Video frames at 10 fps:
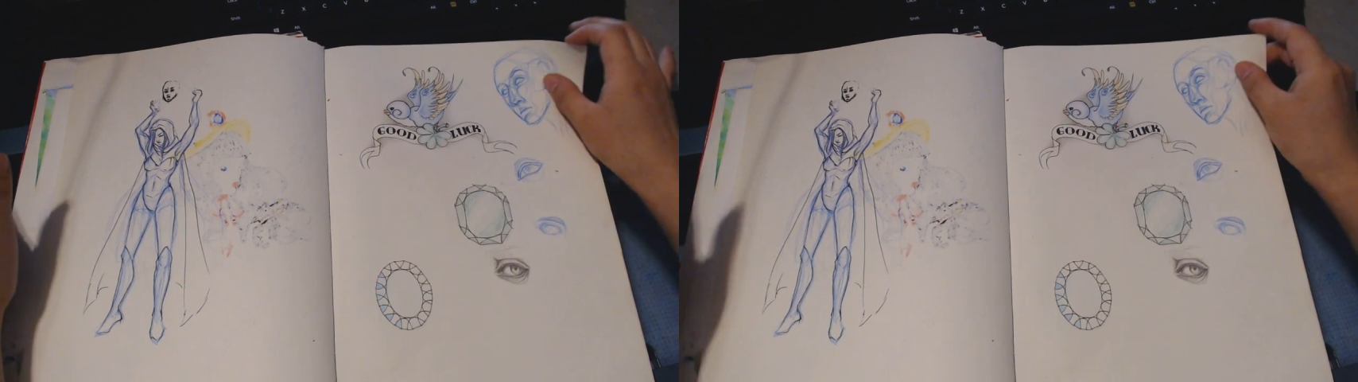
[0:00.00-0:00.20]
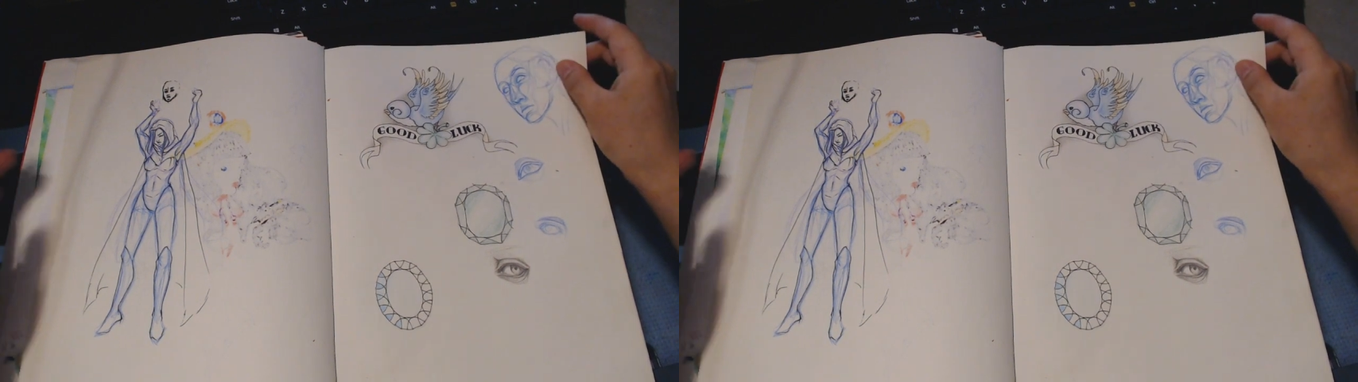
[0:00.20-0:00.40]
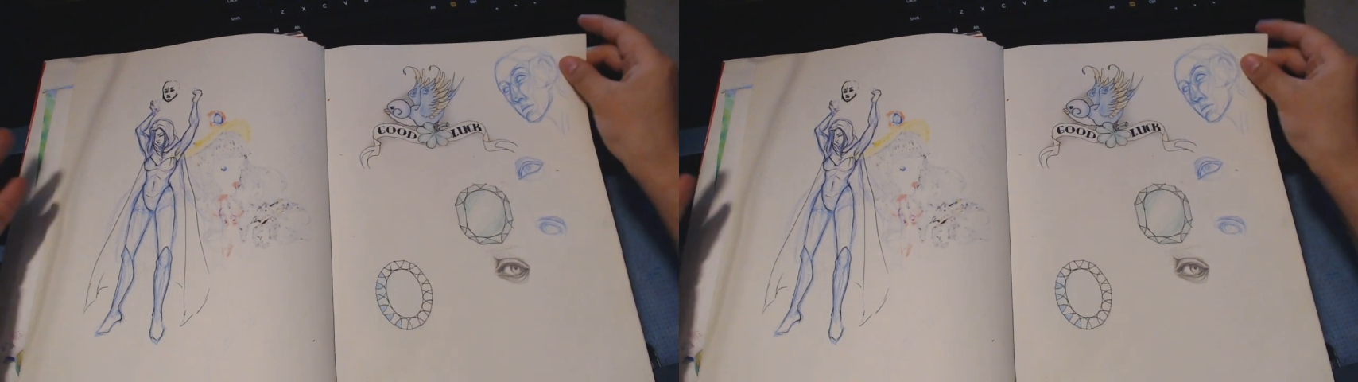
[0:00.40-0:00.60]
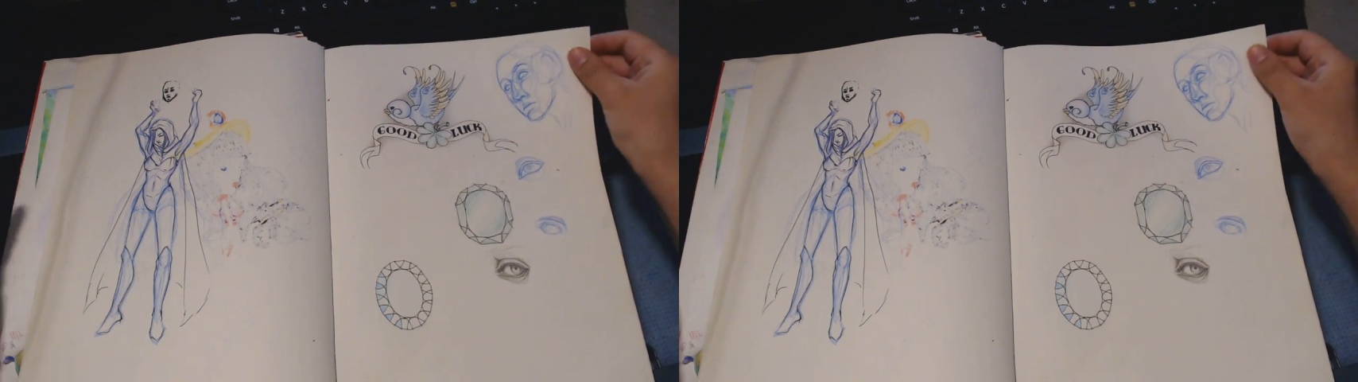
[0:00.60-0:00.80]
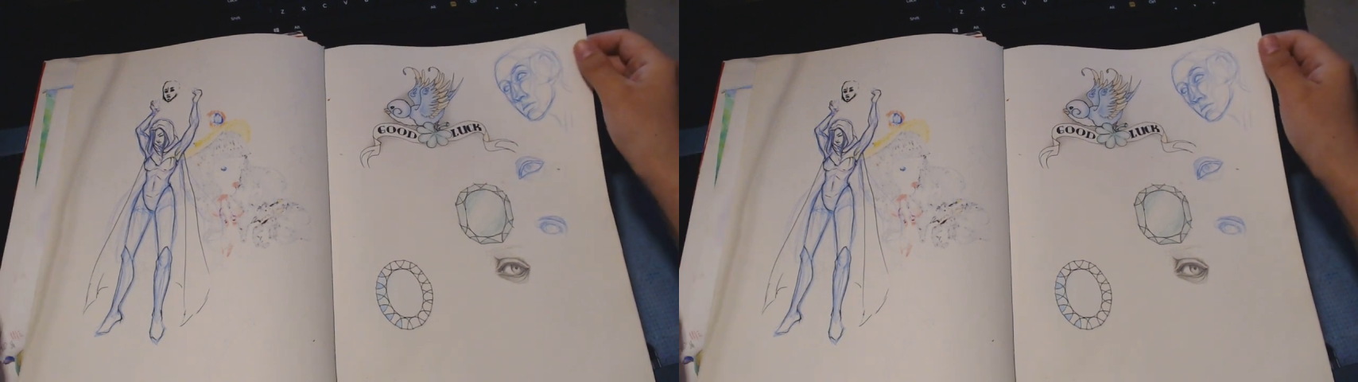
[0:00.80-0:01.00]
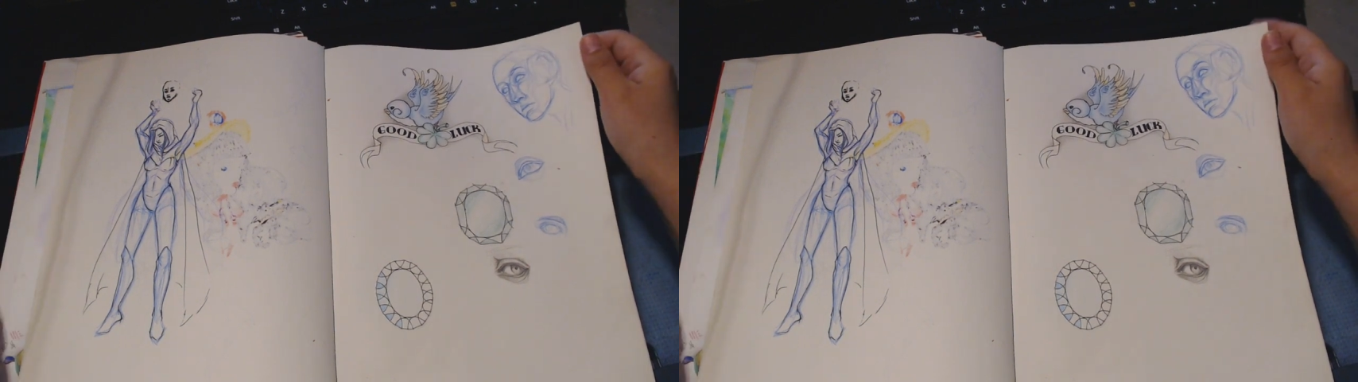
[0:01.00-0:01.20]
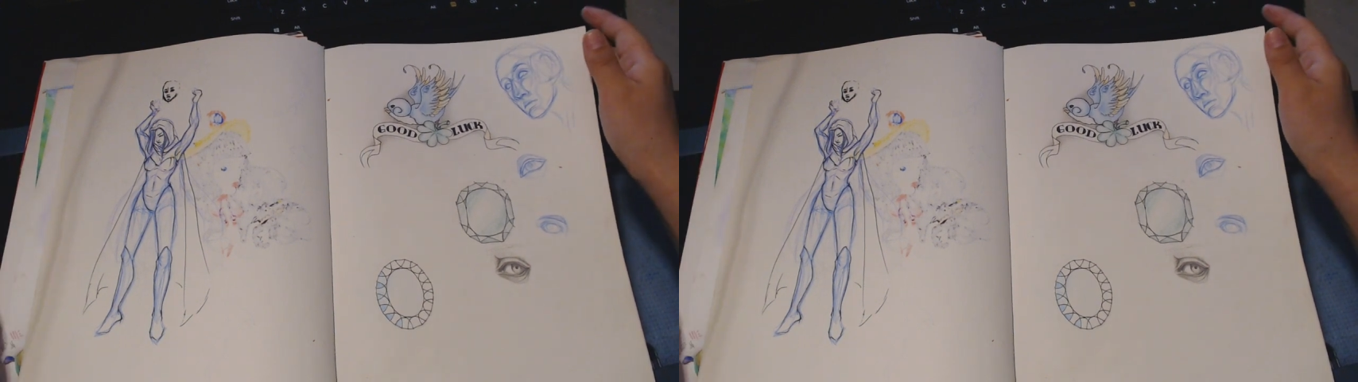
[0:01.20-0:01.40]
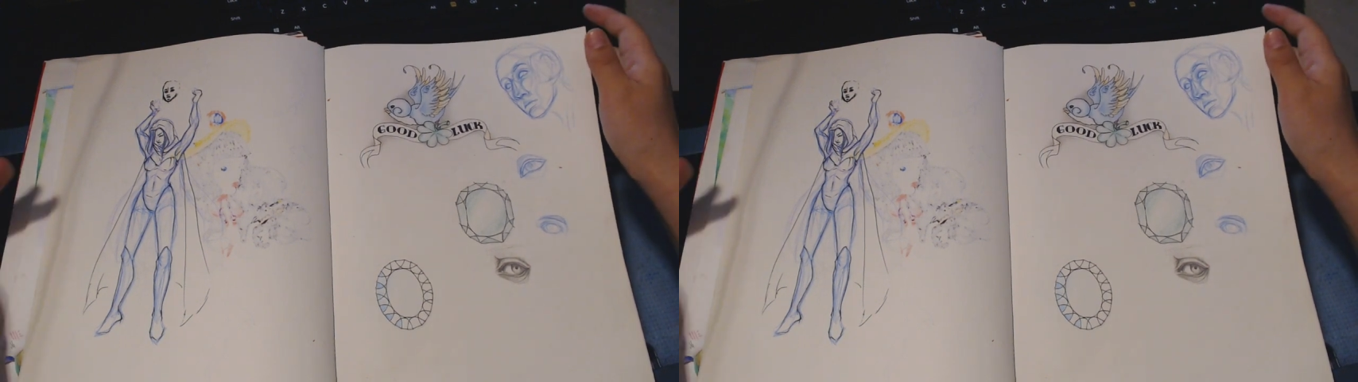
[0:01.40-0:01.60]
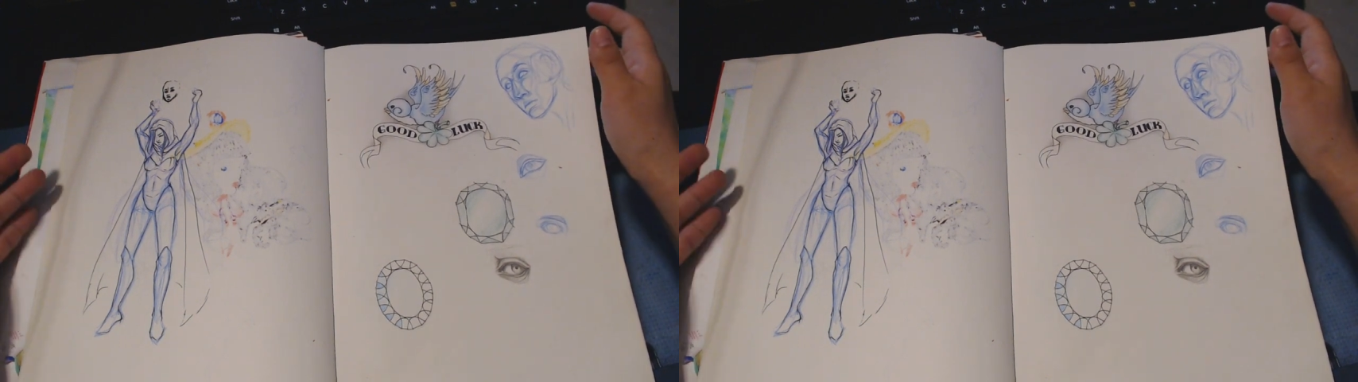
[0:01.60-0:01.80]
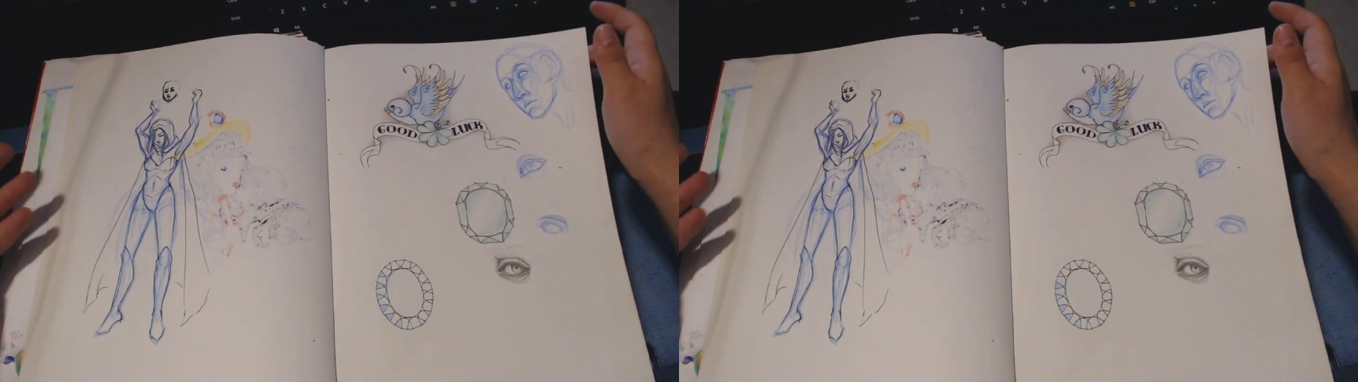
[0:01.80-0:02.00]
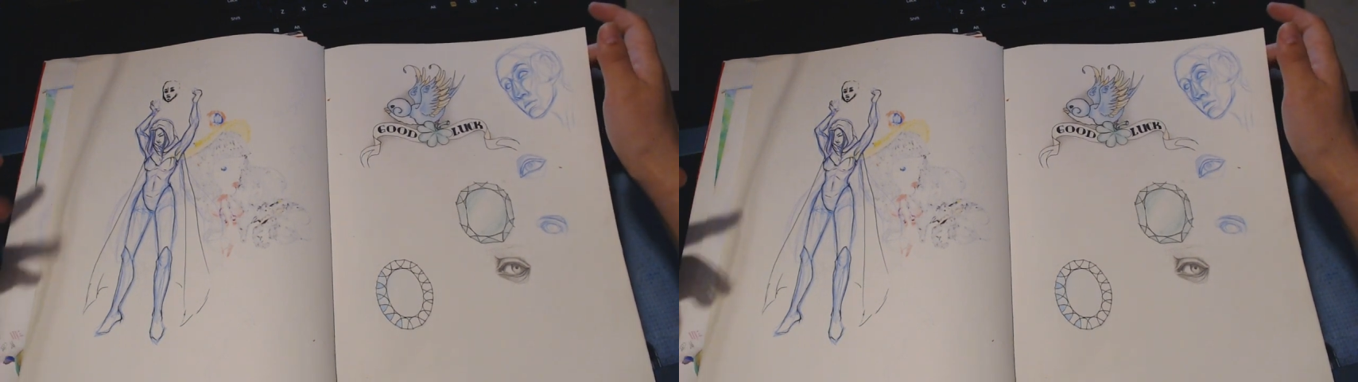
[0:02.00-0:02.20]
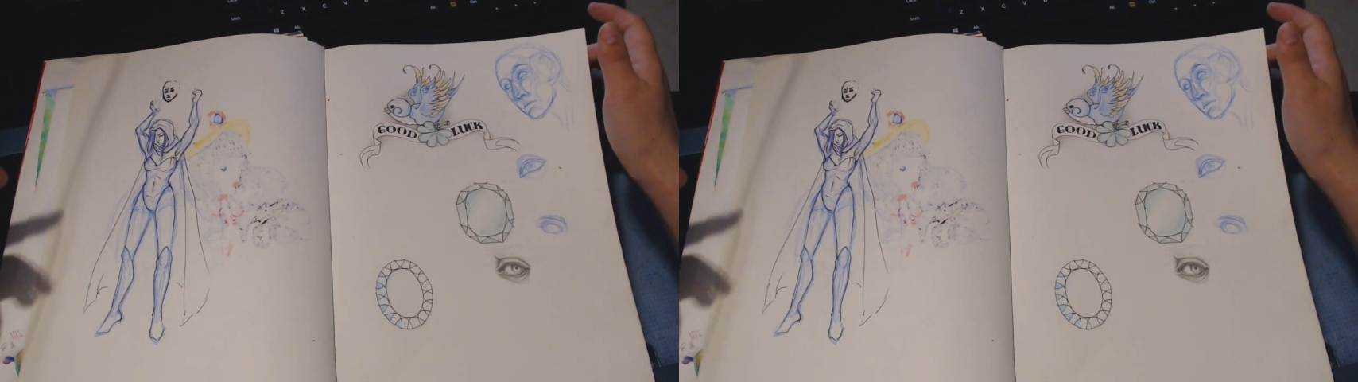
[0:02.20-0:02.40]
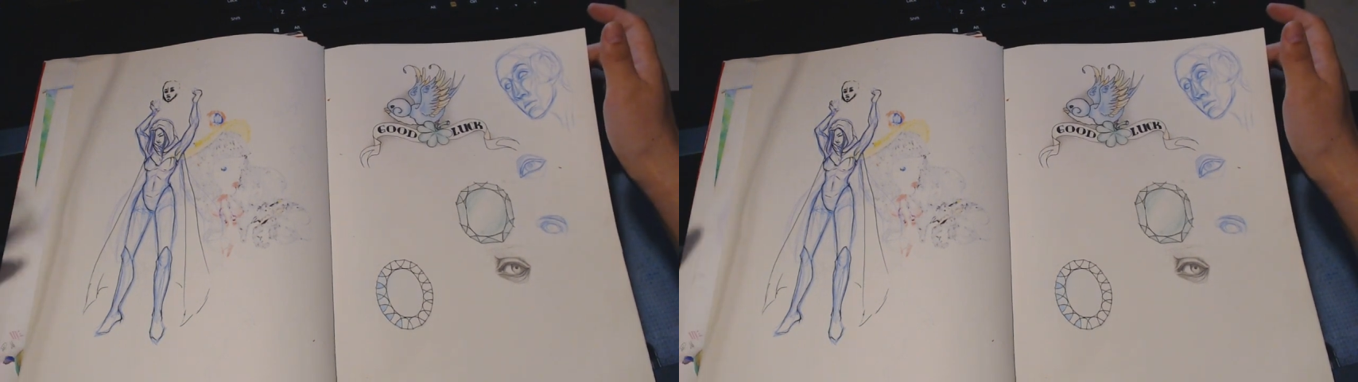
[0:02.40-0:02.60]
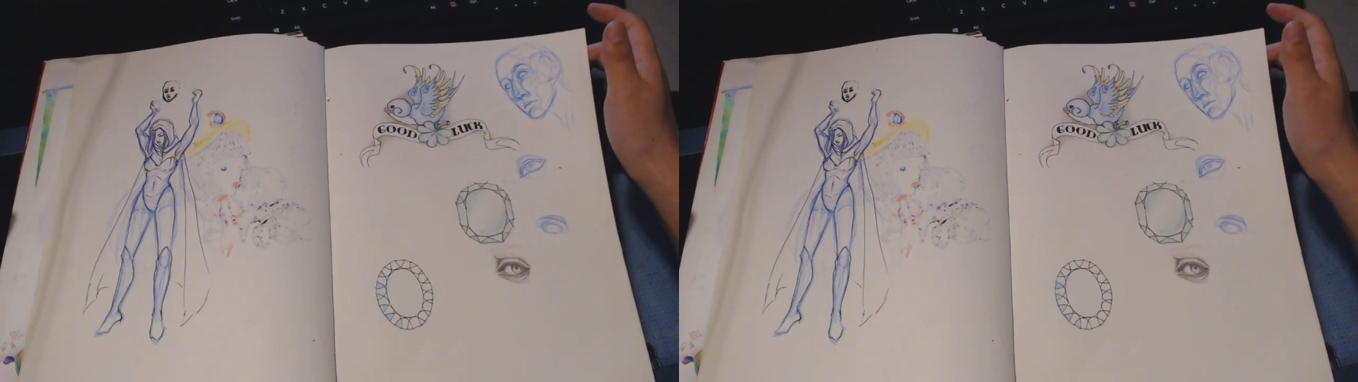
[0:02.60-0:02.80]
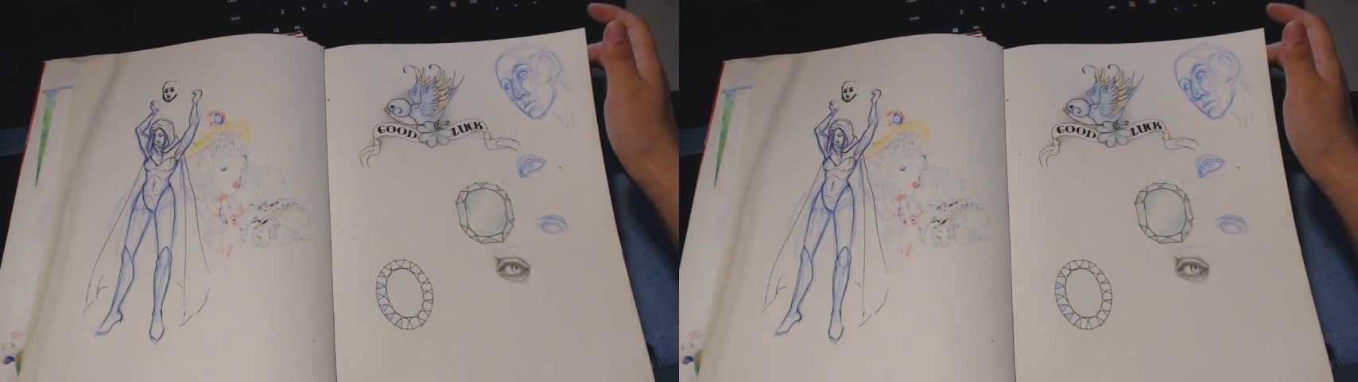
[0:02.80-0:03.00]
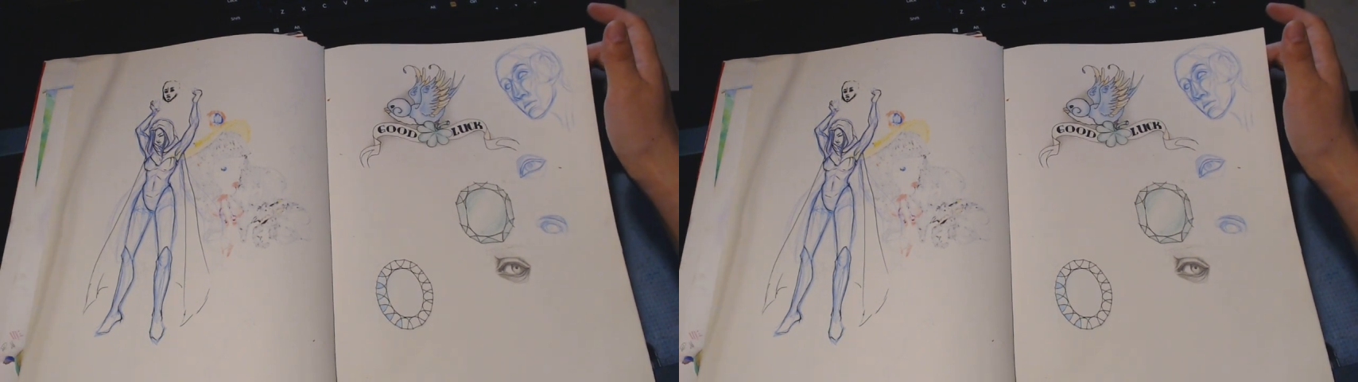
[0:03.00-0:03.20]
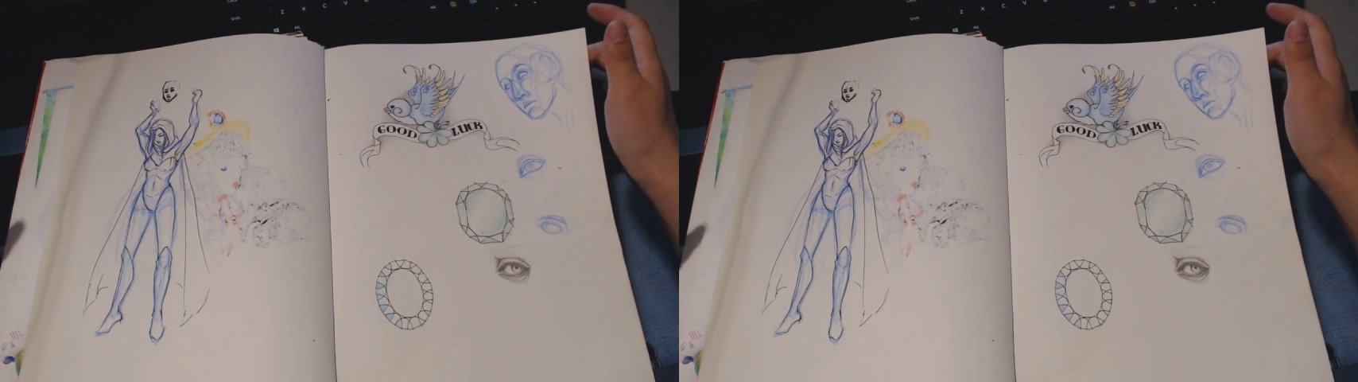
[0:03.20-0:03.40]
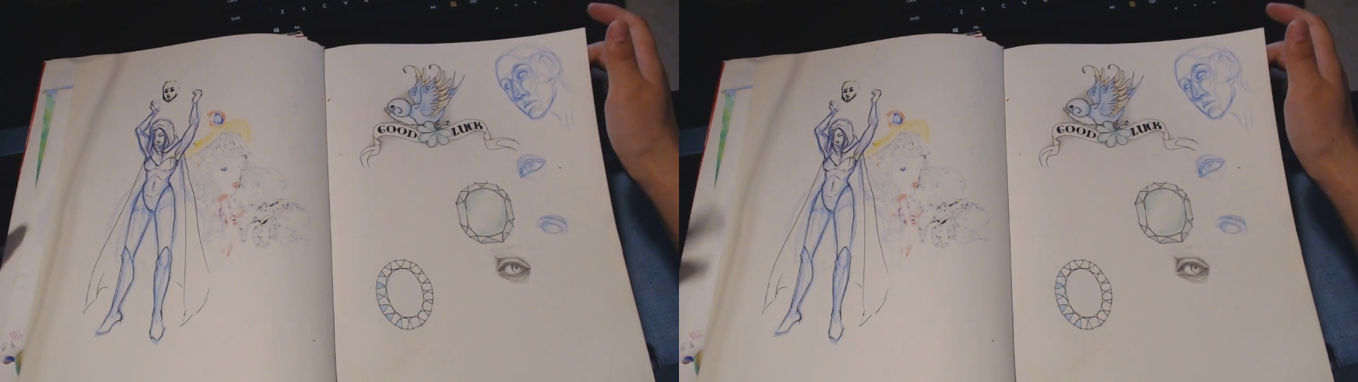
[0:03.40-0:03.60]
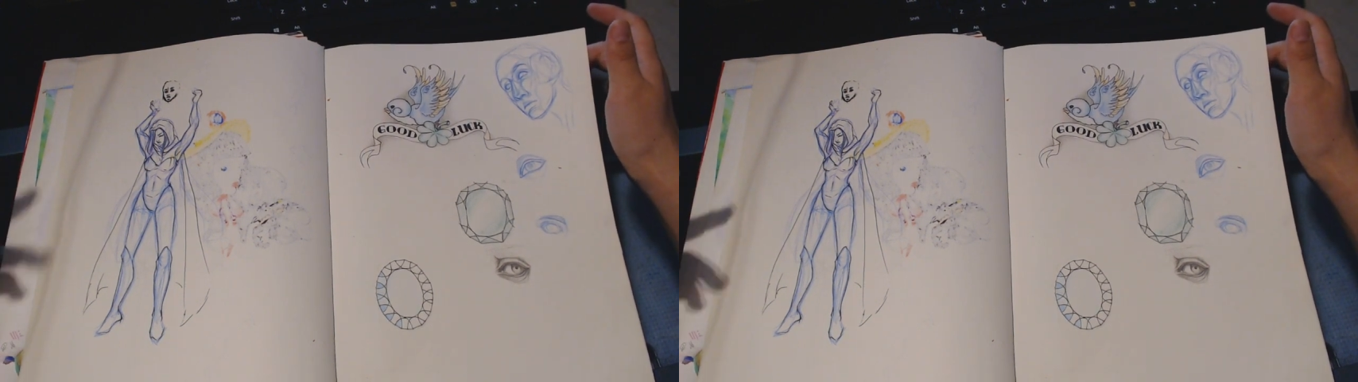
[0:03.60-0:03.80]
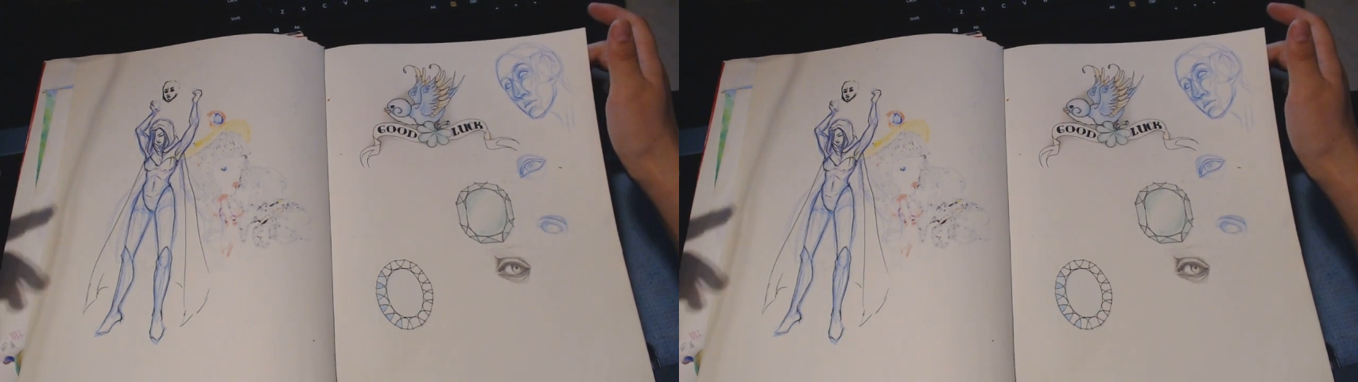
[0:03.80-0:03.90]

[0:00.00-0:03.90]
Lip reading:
No face is visible, so there are no lips to read.